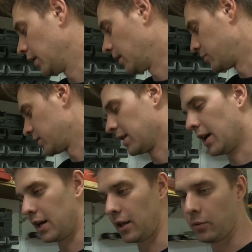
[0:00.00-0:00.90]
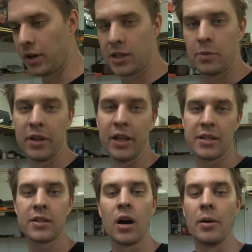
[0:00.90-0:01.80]
Just to get it out of the way. It's one
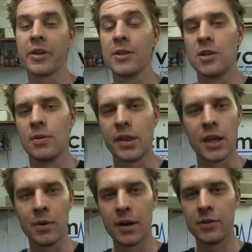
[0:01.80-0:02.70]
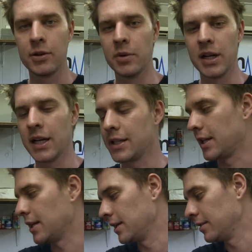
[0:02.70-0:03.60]
less time consuming thing we have to do when he does
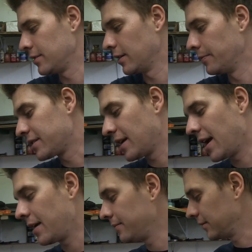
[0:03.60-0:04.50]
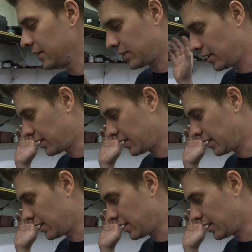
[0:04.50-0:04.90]
get here. So literally the